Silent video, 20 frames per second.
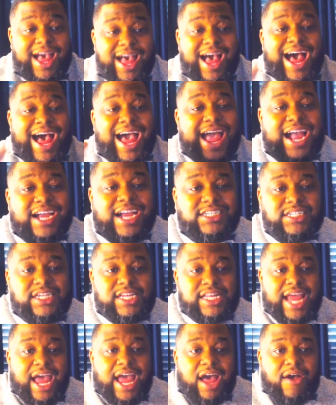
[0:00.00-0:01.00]
I actually
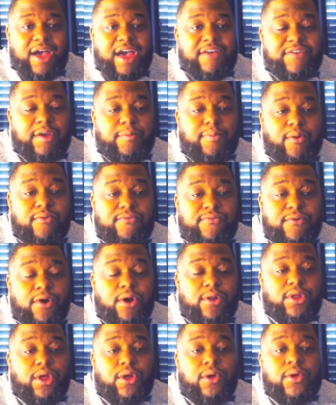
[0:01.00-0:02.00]
now have a
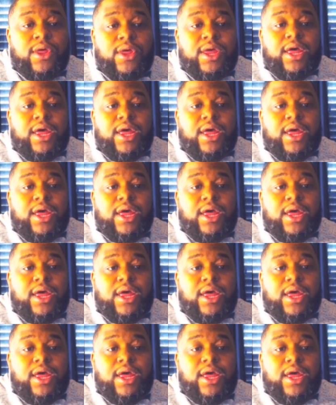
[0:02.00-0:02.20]
portfolio